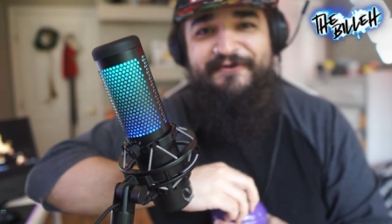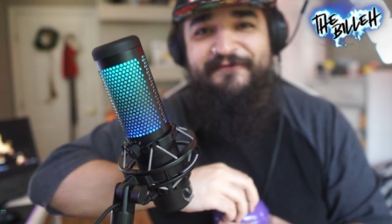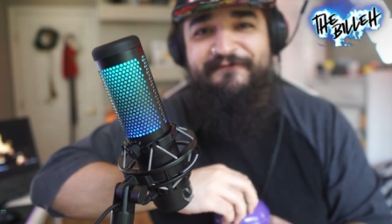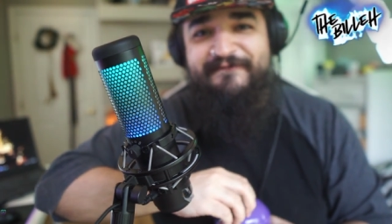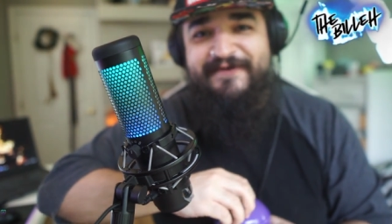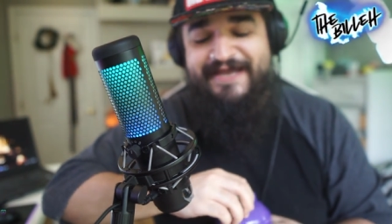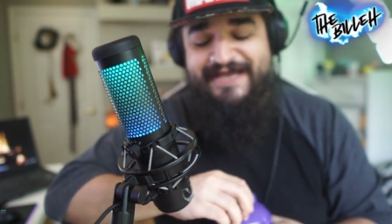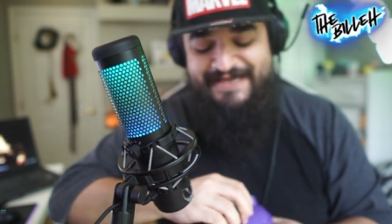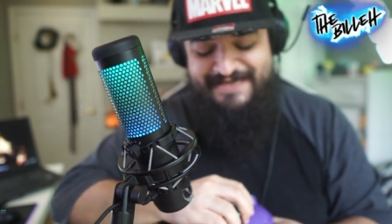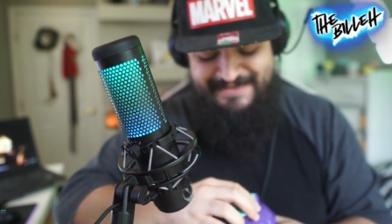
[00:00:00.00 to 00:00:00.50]
I don't
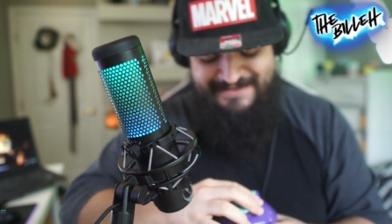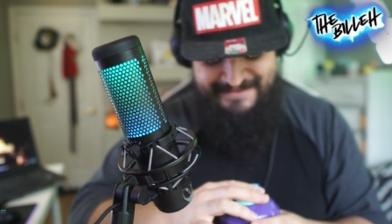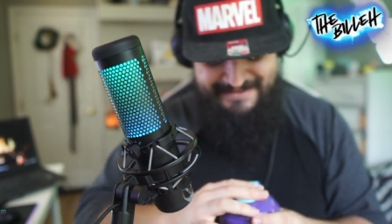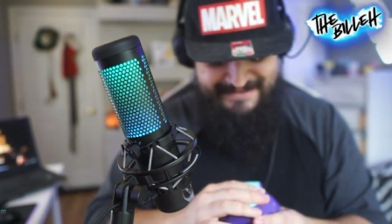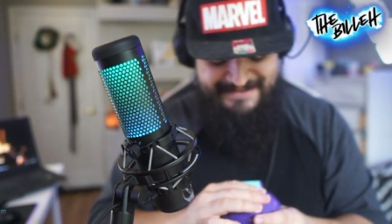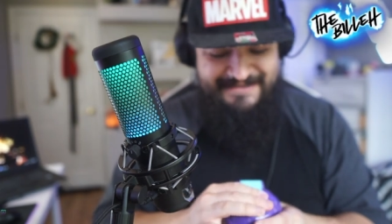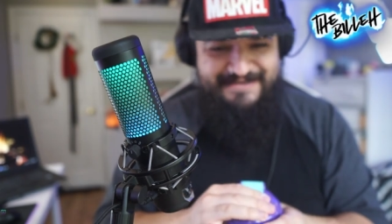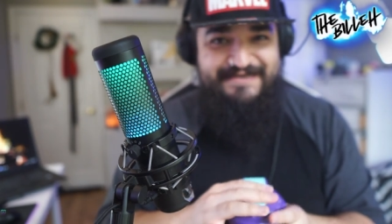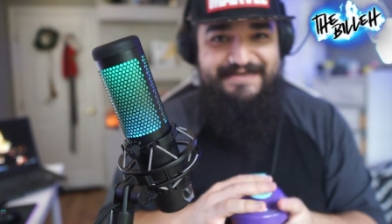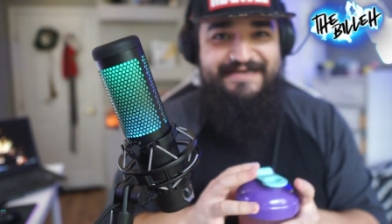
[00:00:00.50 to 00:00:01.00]
know, man.
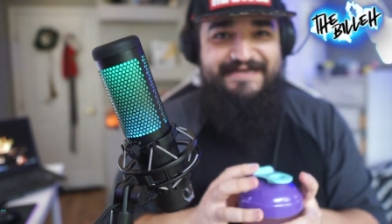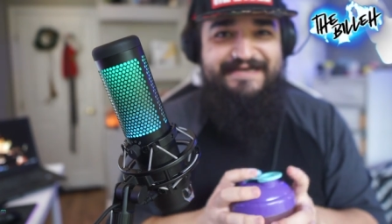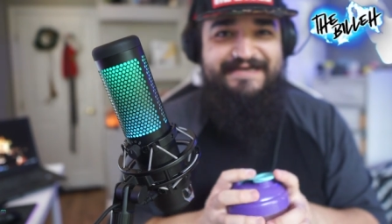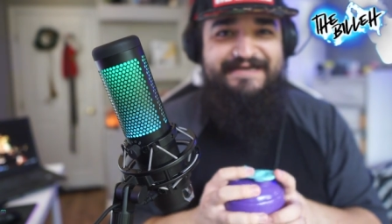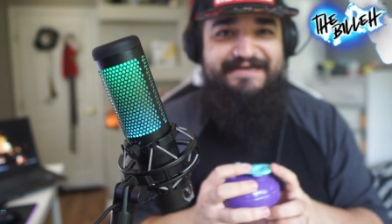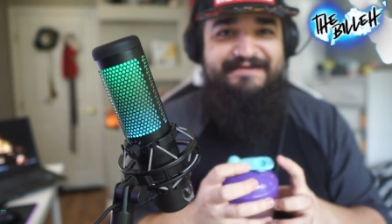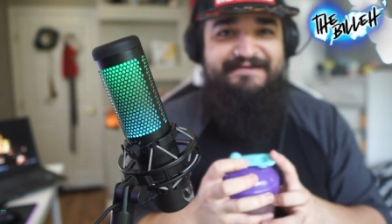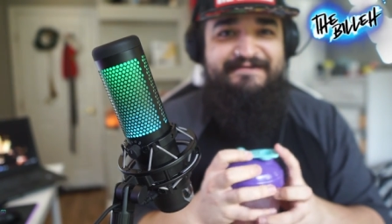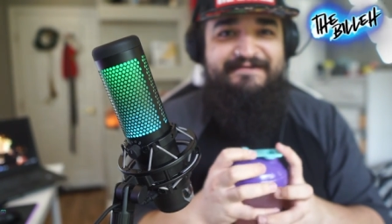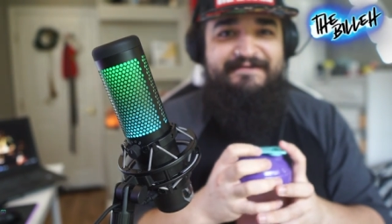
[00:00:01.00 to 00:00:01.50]

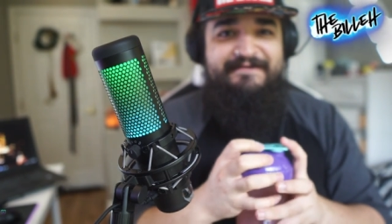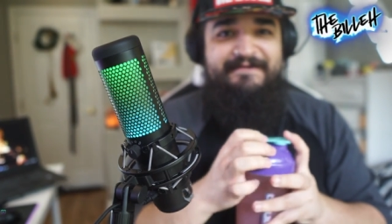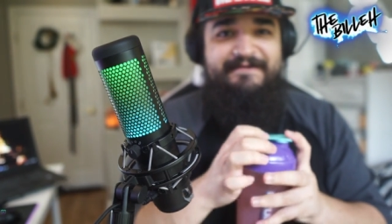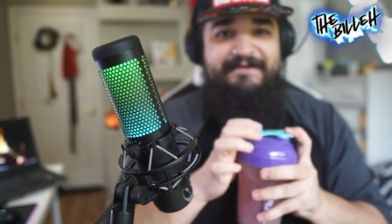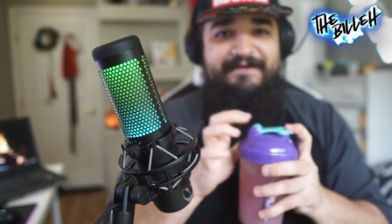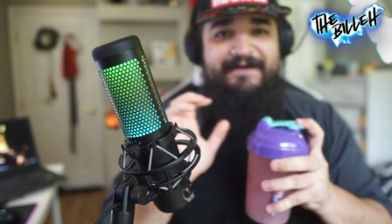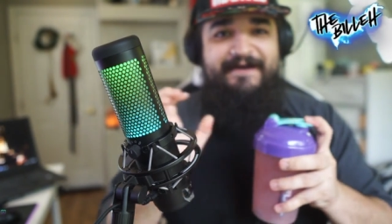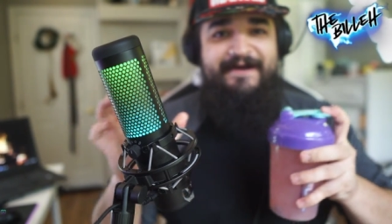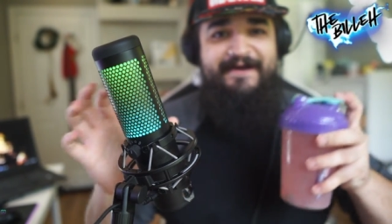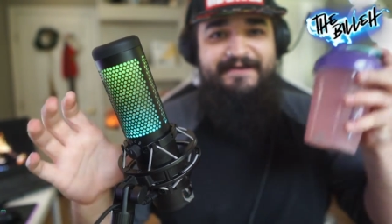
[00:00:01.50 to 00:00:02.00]

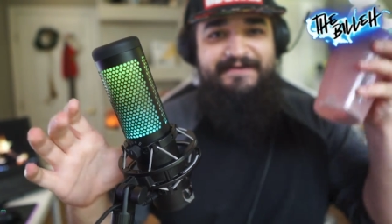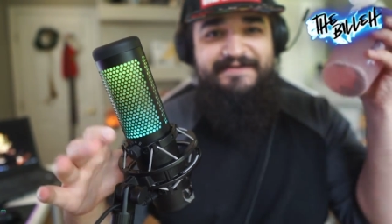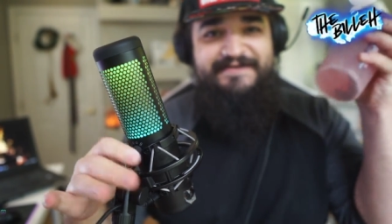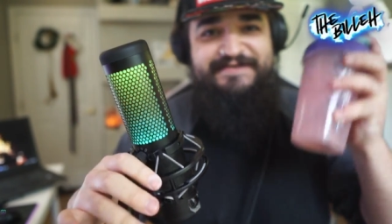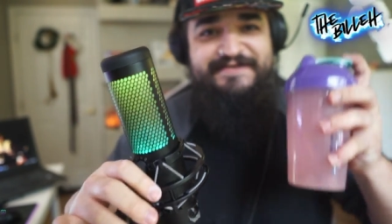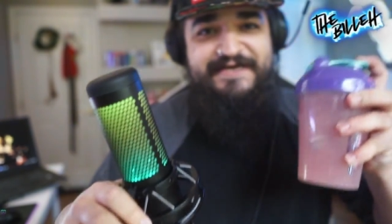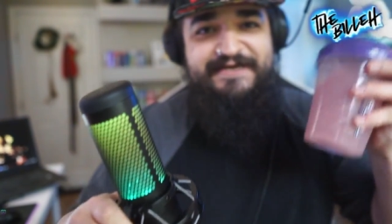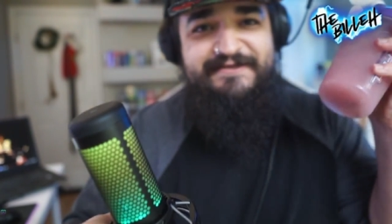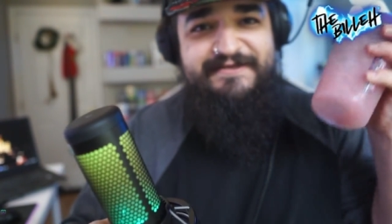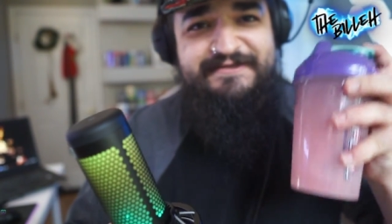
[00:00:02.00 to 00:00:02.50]
All right,
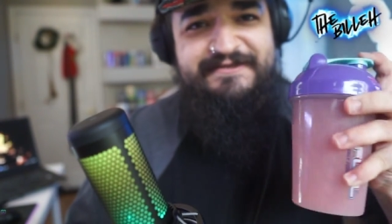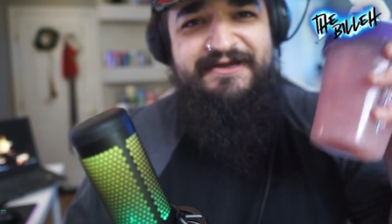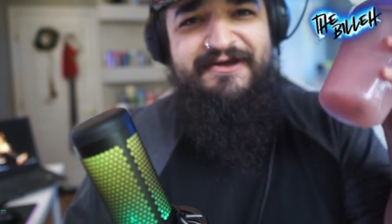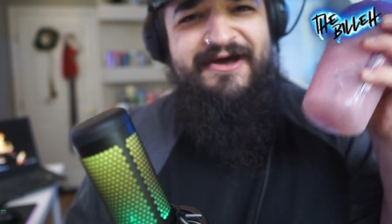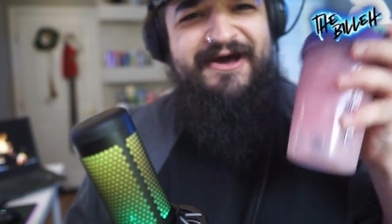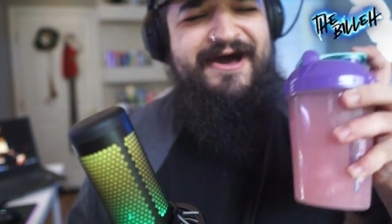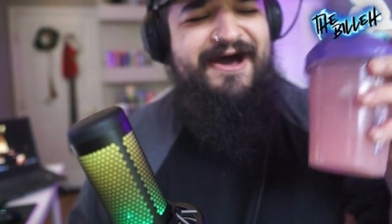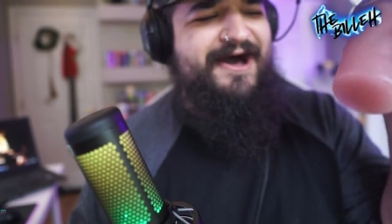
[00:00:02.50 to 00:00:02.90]
let's shake this.